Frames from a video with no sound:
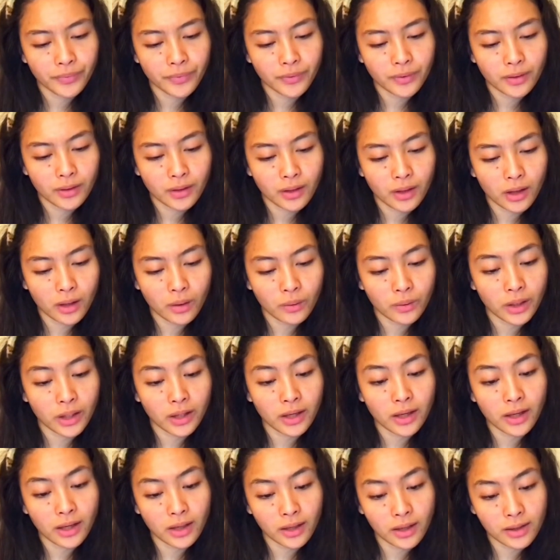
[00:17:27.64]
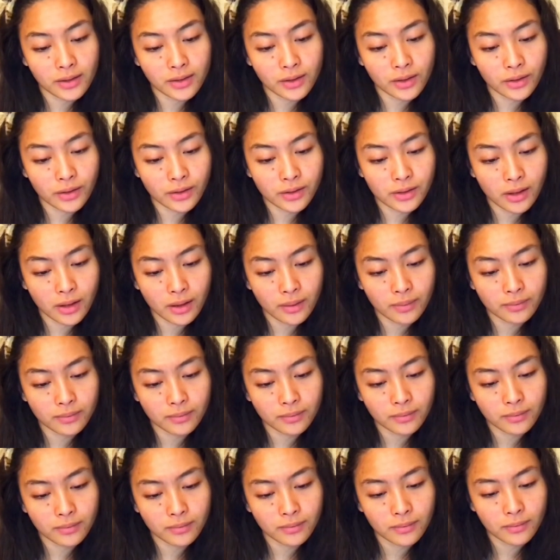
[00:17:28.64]
I would get headaches all the time.
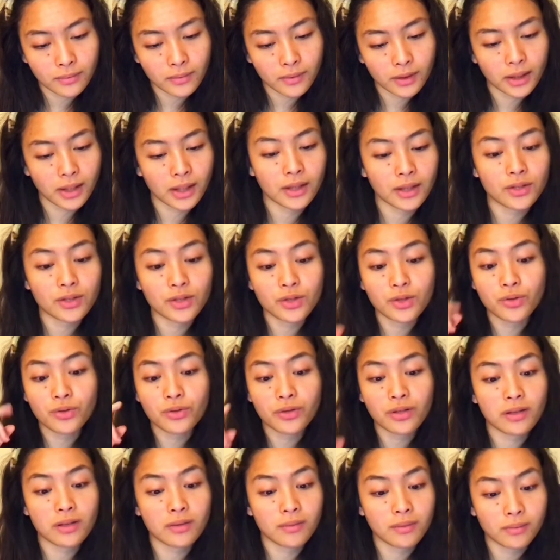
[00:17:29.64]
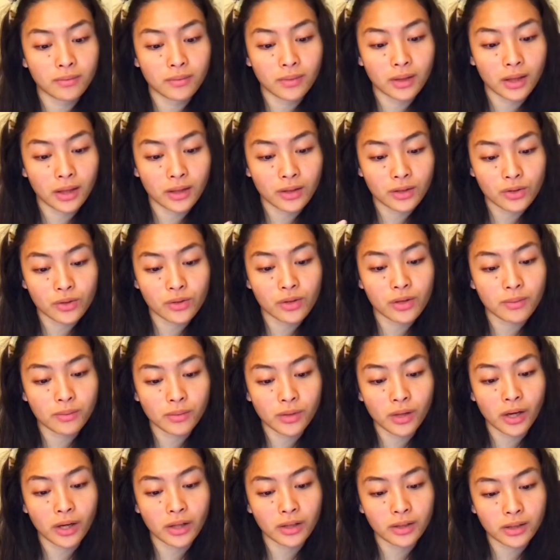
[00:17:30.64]
Extreme
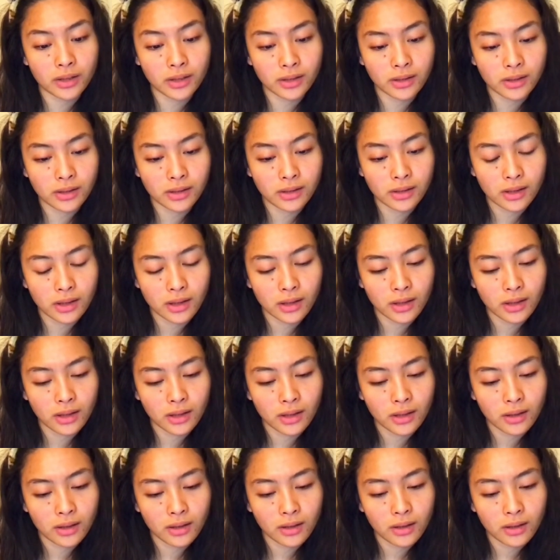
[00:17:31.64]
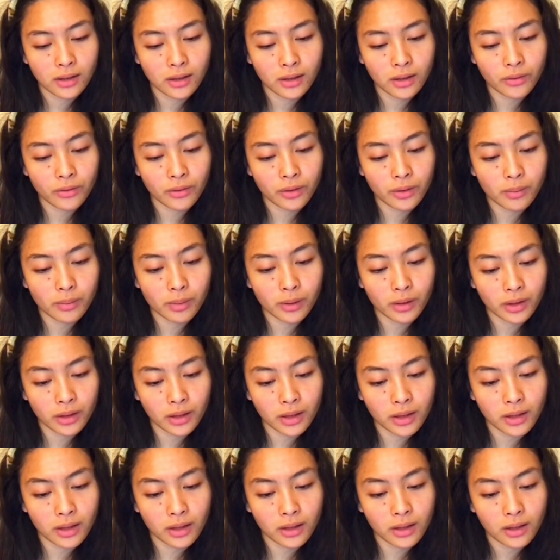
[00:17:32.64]
tiredness,
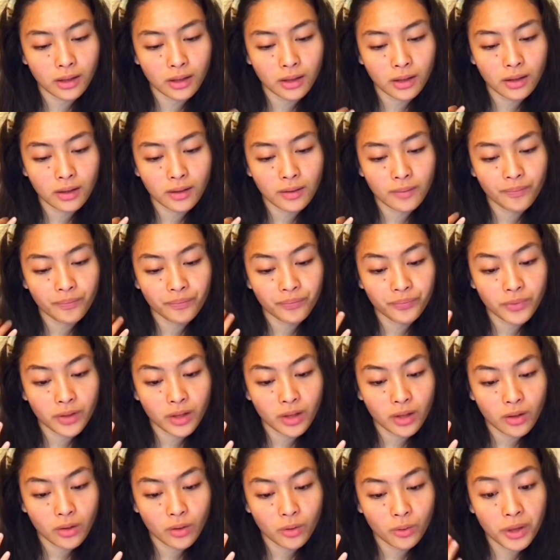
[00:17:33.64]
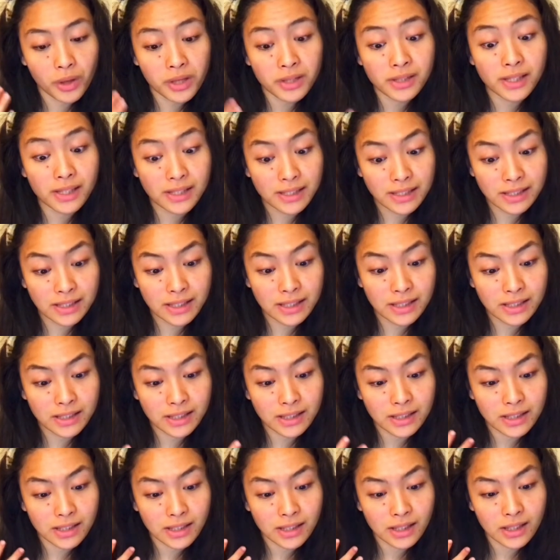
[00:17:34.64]
irritability, restlessness,
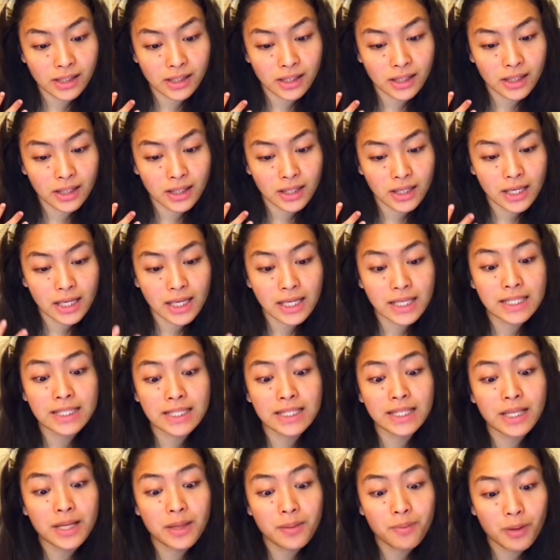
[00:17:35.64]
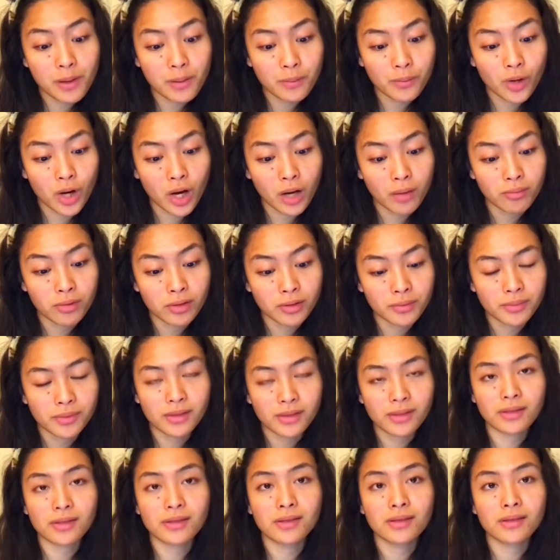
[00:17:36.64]
sleeping
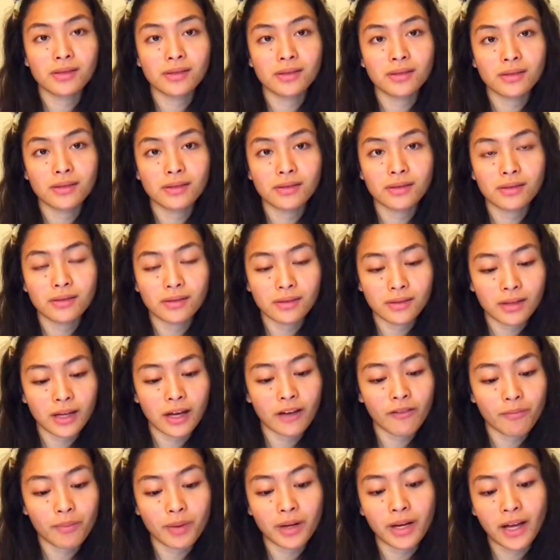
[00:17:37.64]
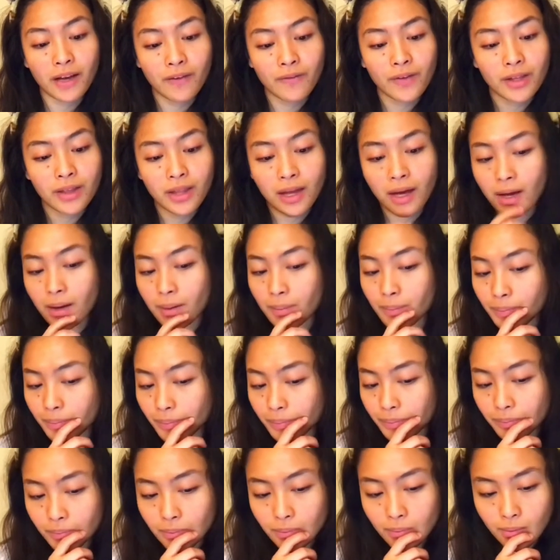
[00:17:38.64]
problems. I've been having that
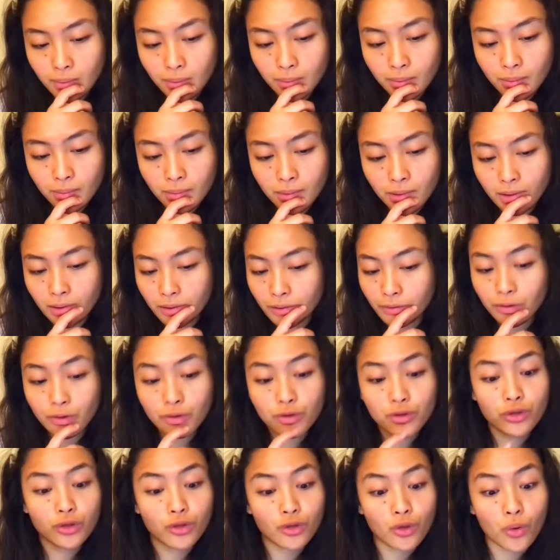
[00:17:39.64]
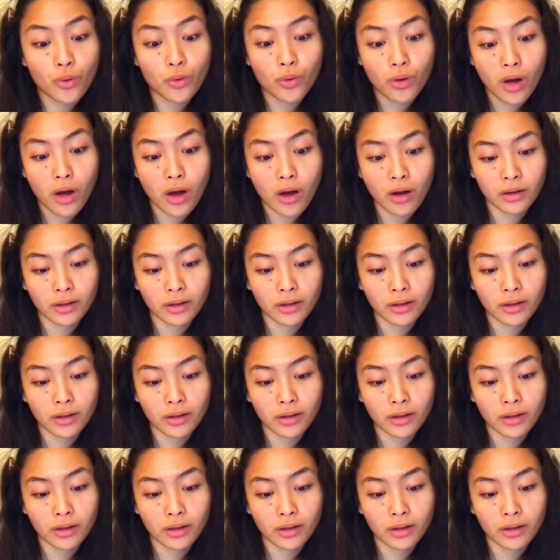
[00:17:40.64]
for so long.